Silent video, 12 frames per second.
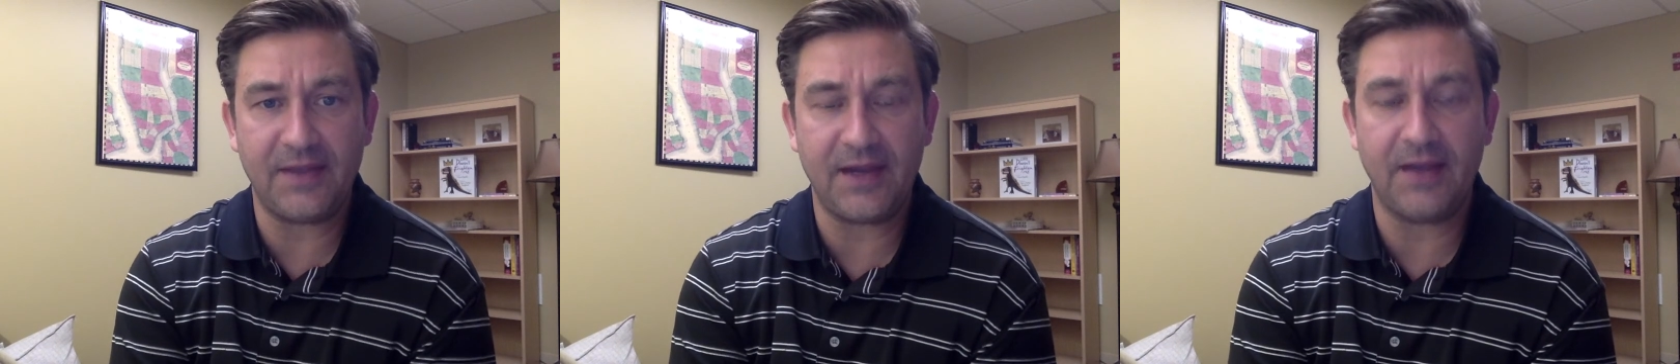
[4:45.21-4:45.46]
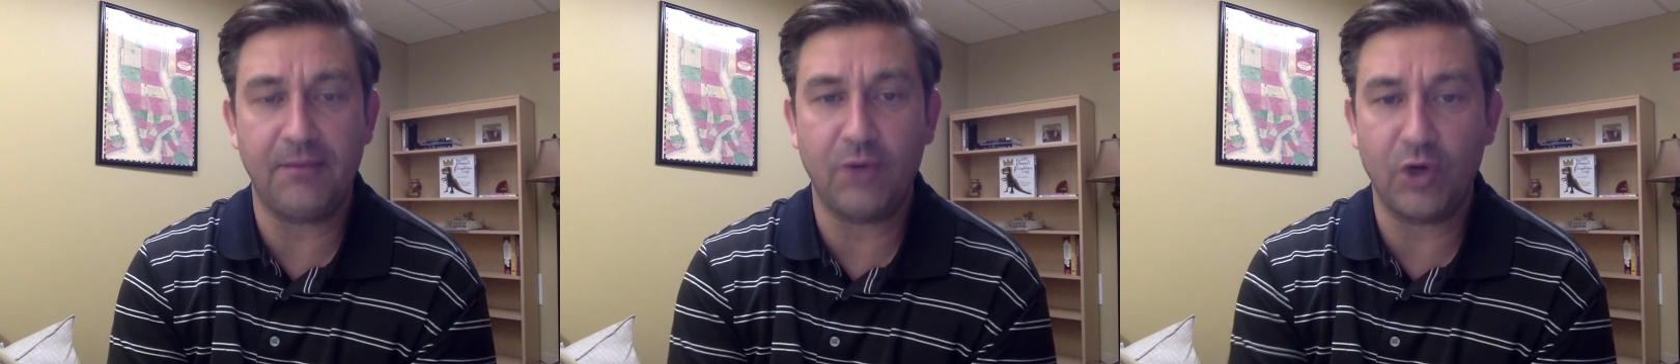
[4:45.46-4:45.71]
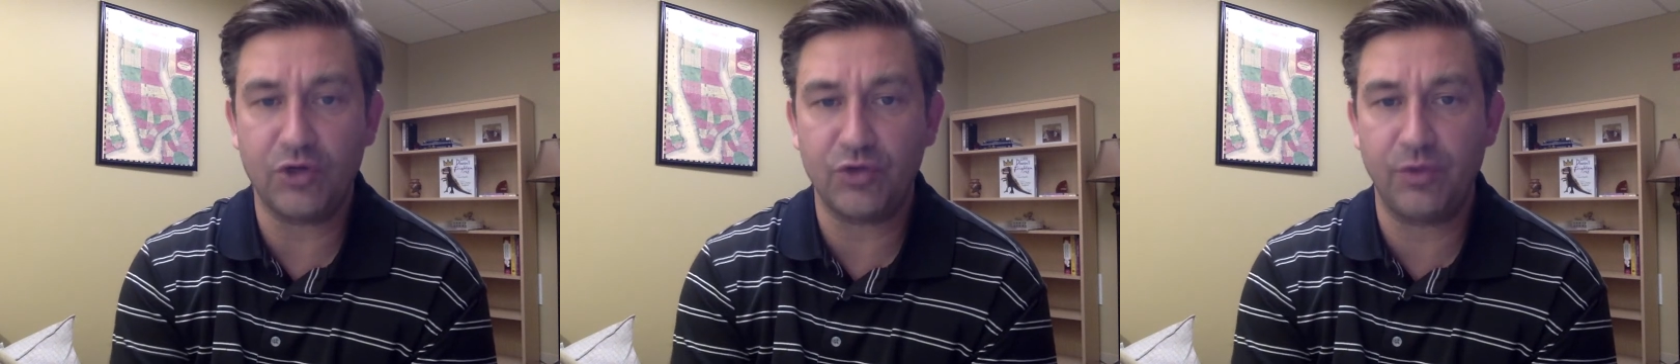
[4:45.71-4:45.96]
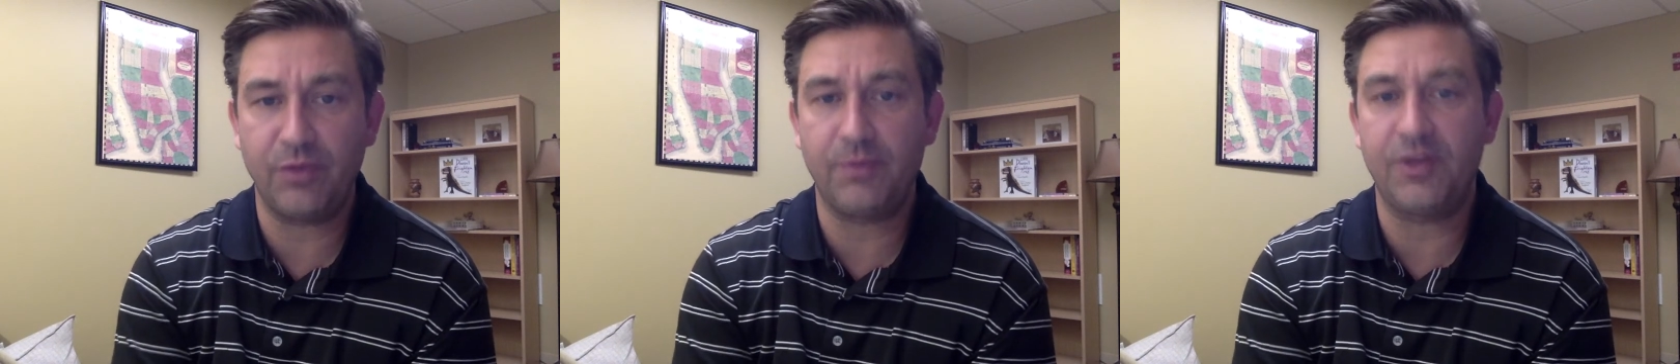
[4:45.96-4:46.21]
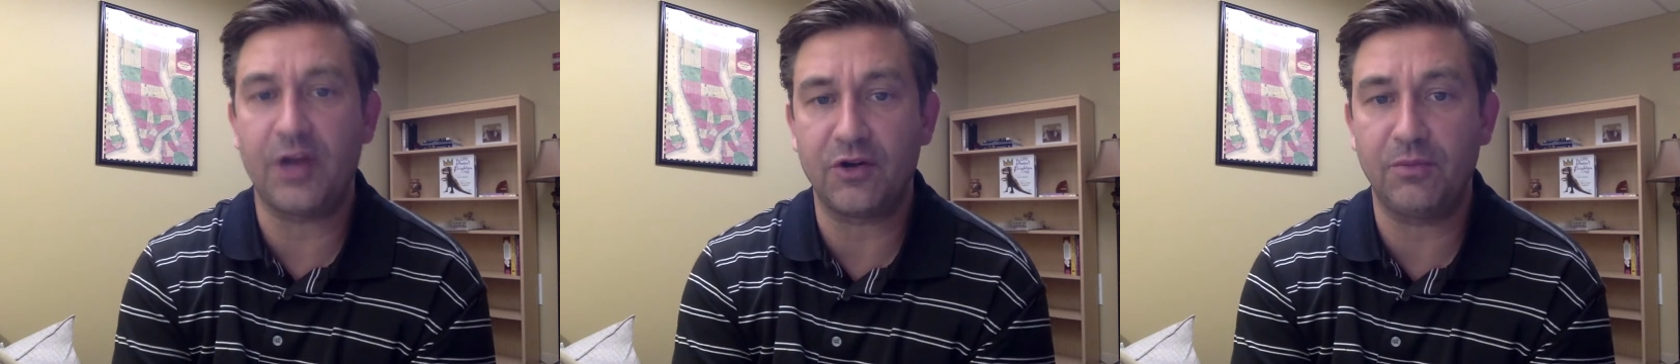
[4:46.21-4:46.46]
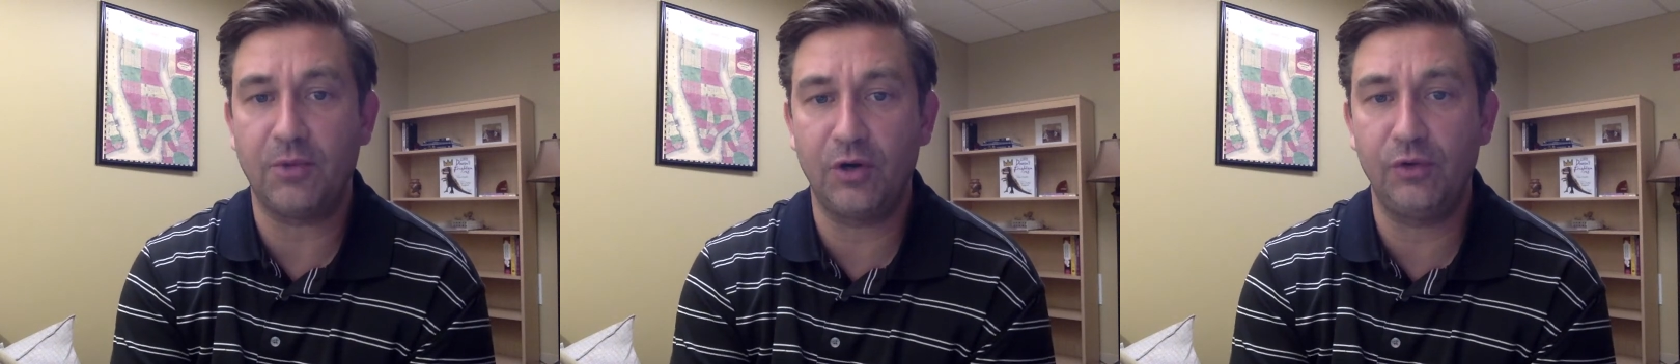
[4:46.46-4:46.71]
that had marched with
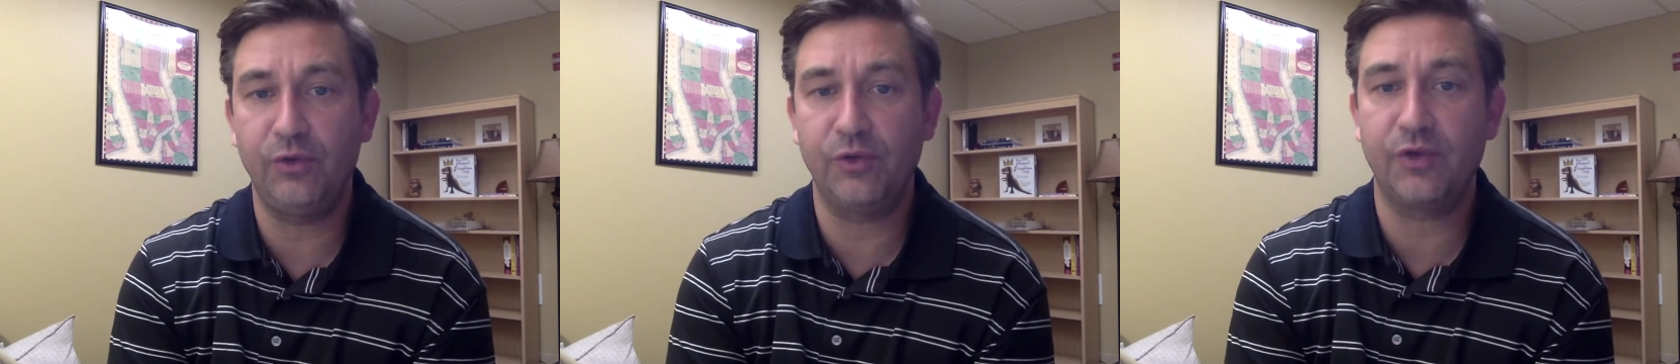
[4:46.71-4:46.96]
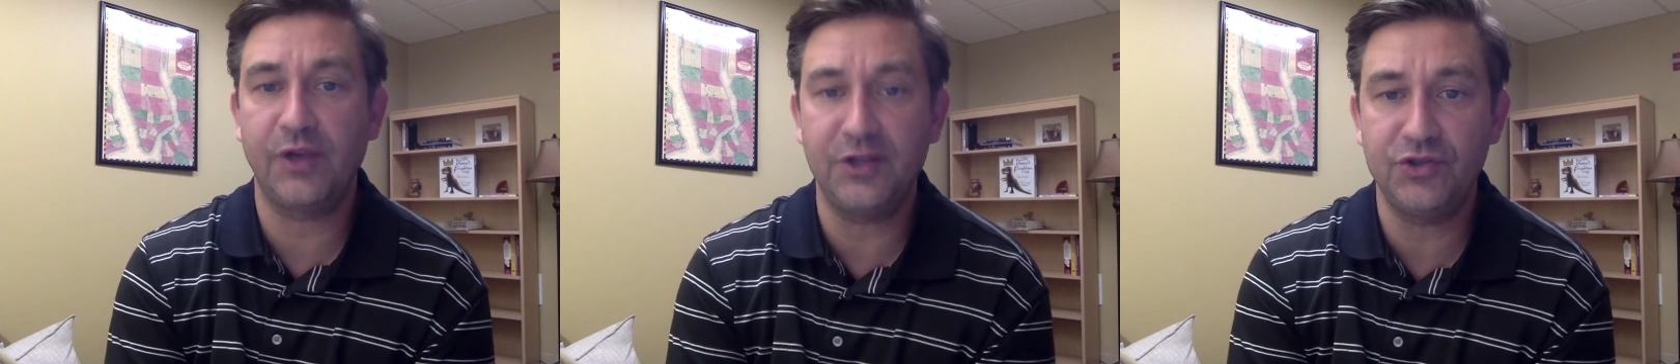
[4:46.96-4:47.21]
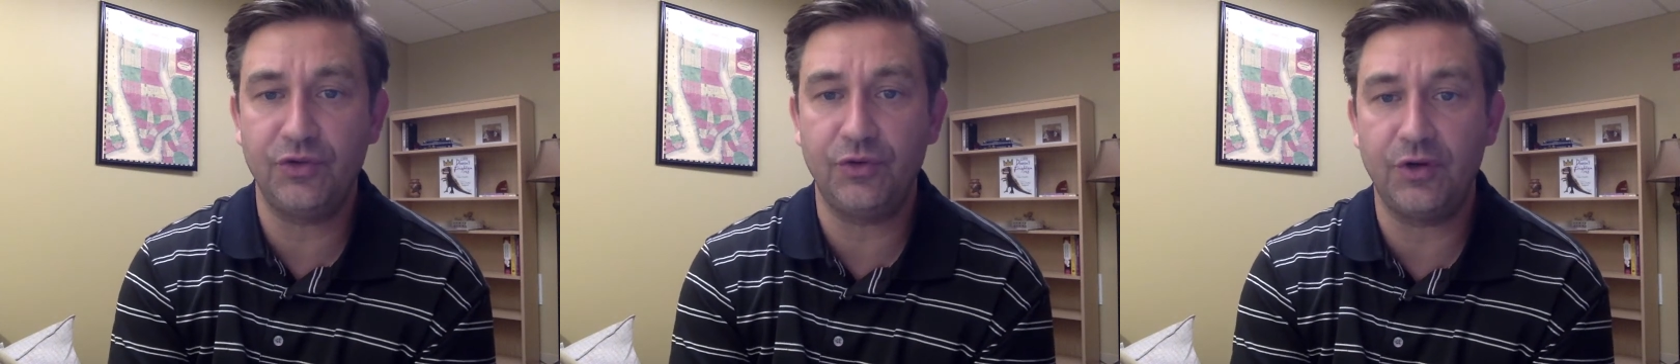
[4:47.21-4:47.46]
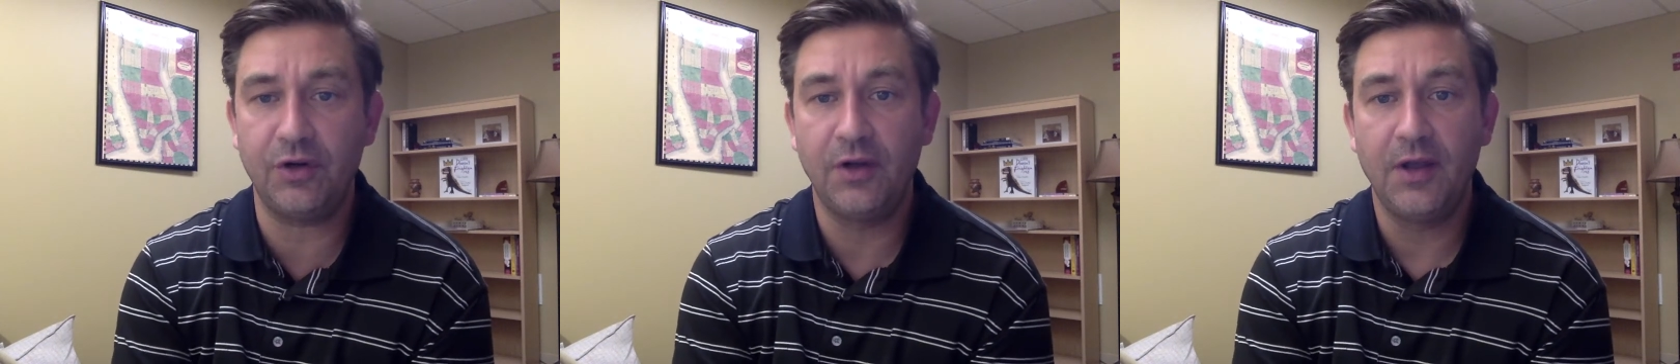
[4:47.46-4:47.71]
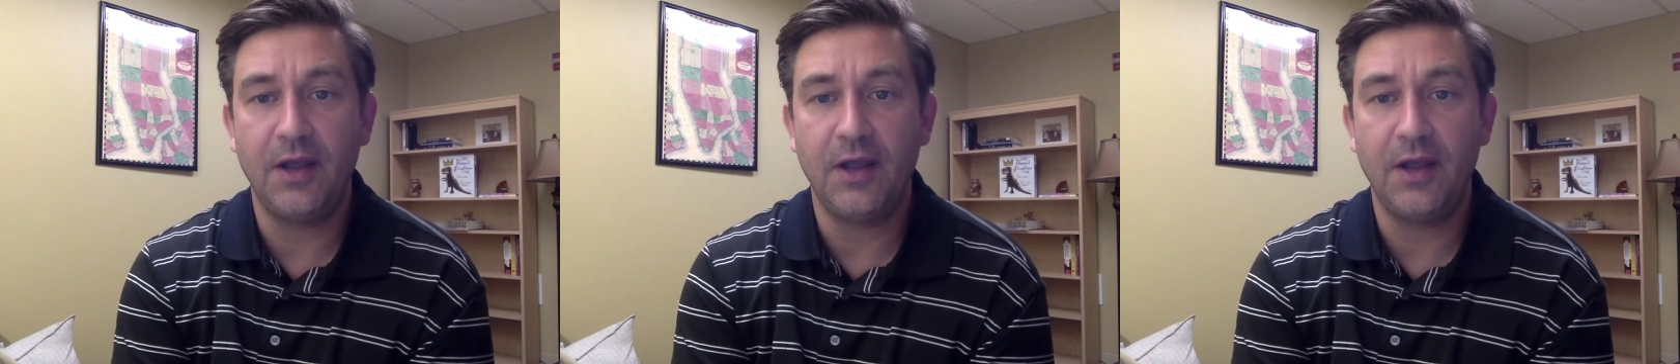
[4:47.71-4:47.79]
Dr. Martin Luther King Jr.